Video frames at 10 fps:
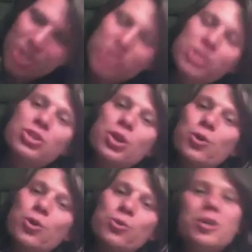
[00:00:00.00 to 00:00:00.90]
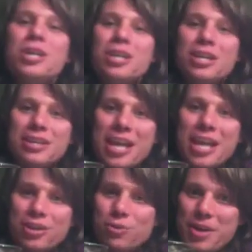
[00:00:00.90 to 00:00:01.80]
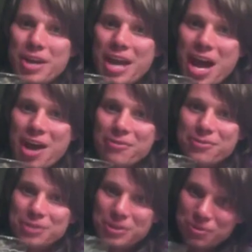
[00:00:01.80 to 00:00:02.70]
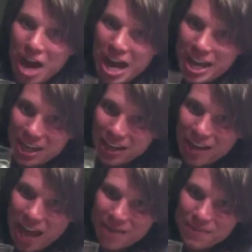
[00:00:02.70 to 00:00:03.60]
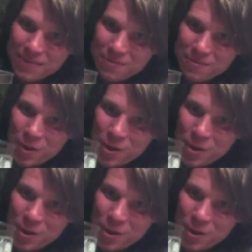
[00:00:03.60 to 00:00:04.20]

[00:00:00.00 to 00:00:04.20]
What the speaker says: so that you may have divine alignment with